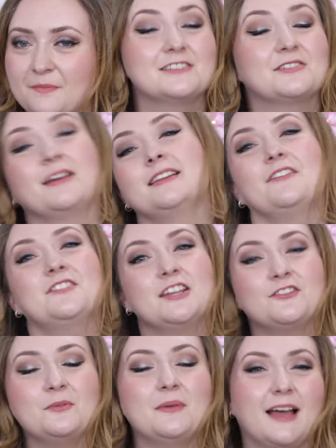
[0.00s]
So I'd love to
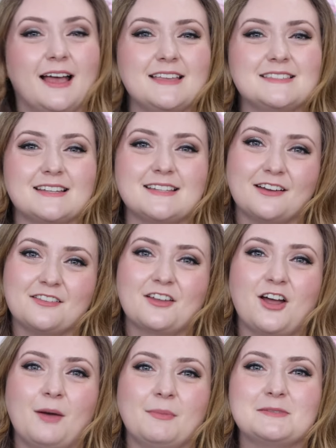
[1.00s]
hear from you guys down in the
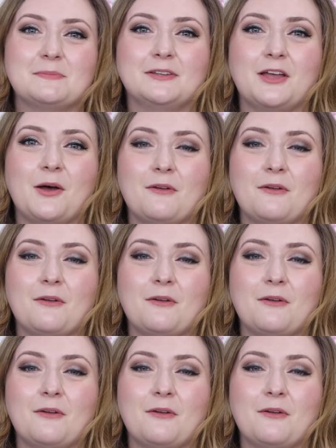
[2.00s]
comments below